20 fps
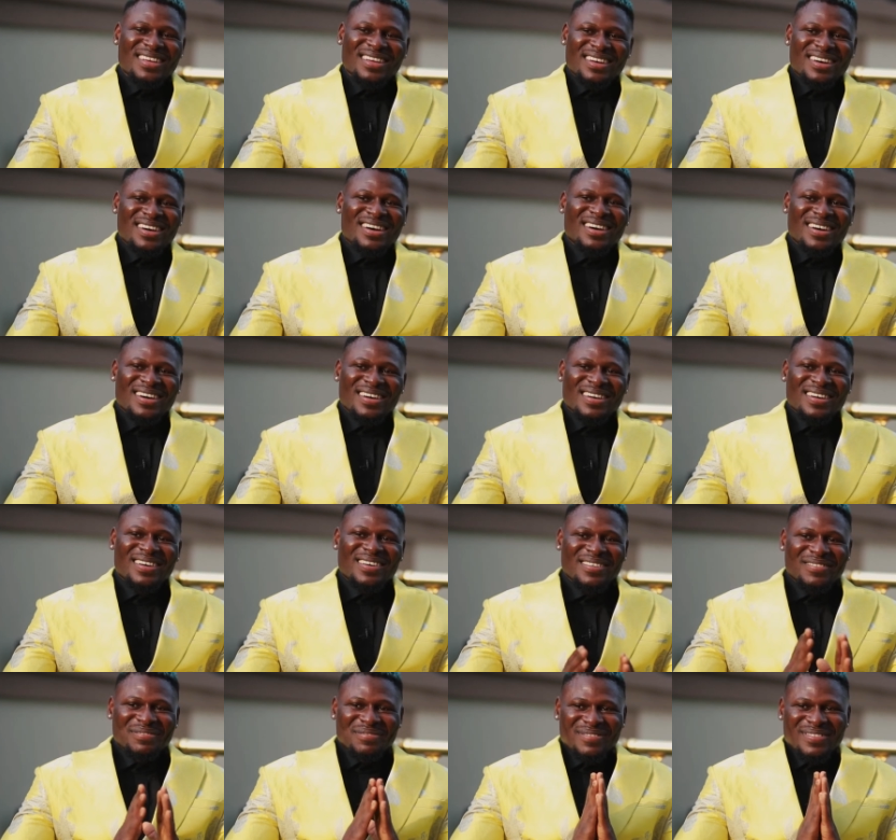Oh, it's a fan.
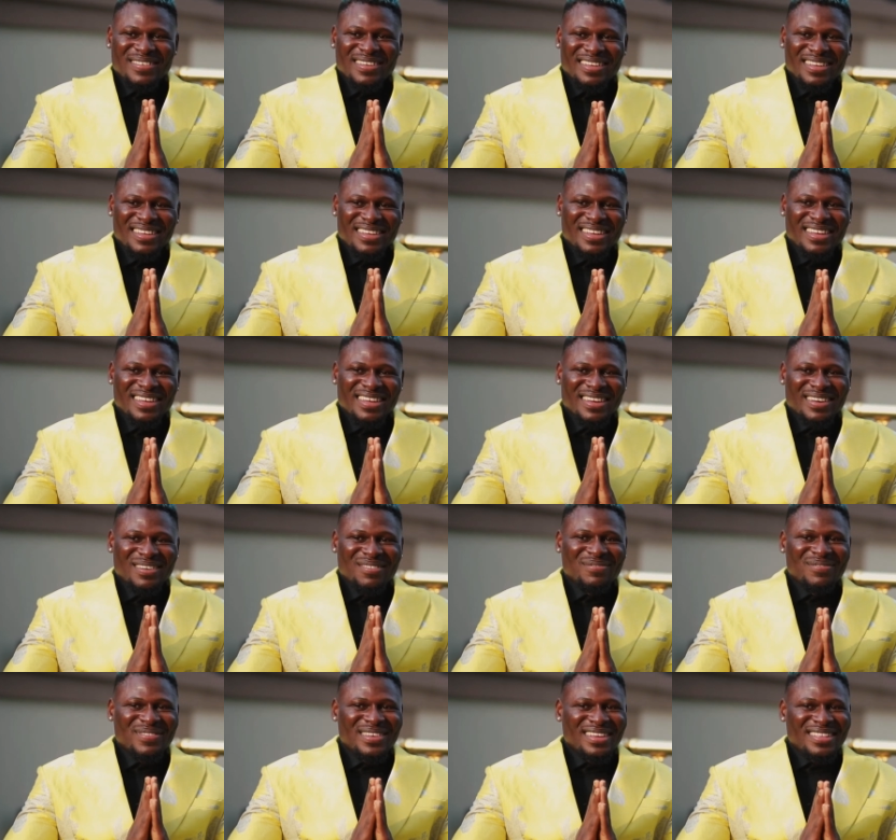Oh,
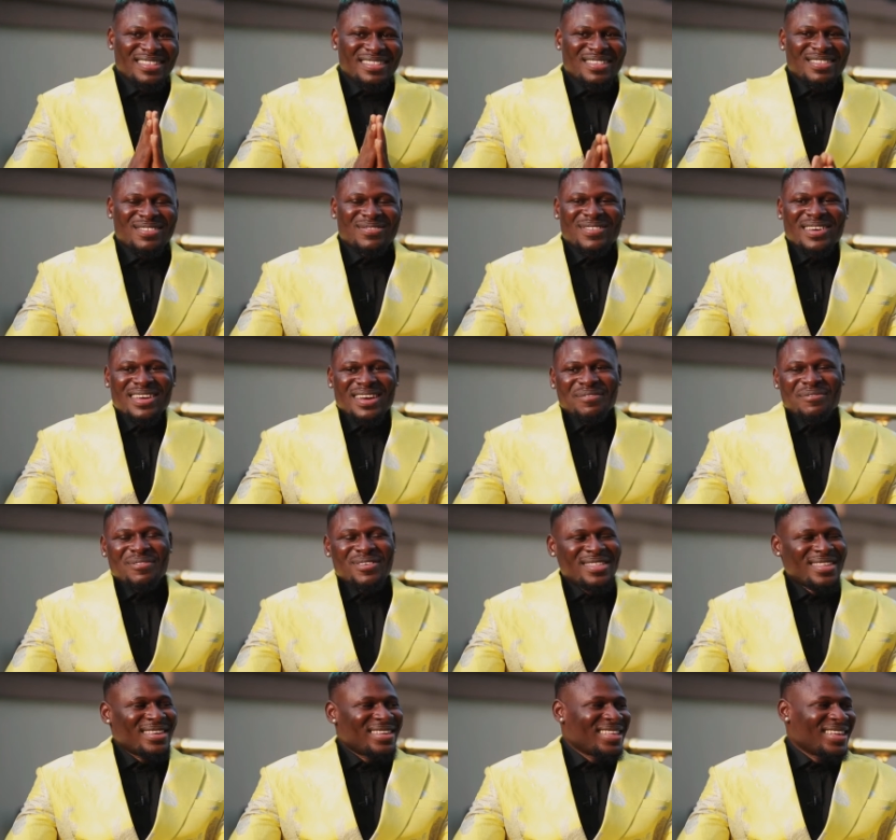wow.
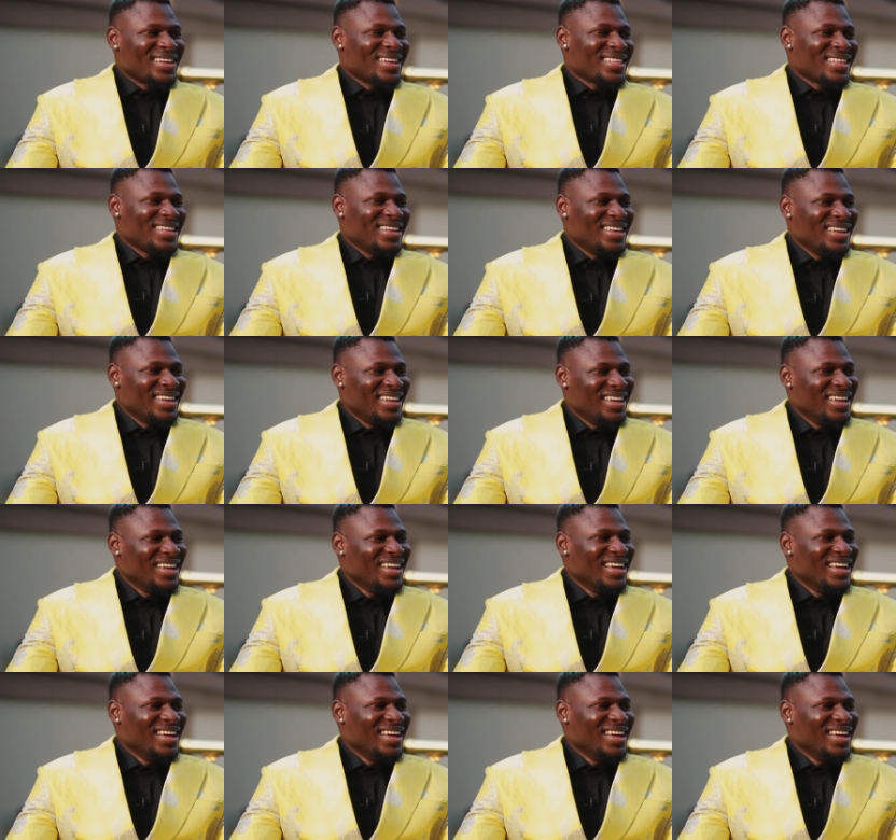Nice. How you doing?